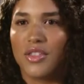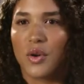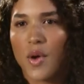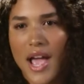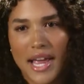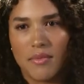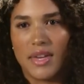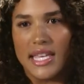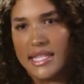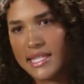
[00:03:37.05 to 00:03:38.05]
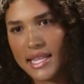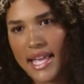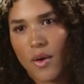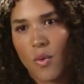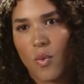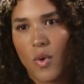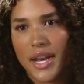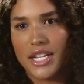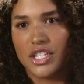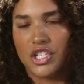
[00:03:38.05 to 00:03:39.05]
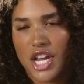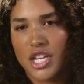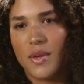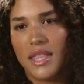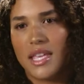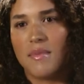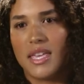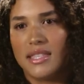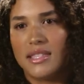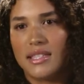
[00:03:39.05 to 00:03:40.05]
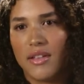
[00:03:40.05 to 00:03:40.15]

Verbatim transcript: the grind means and like what it genuinely means to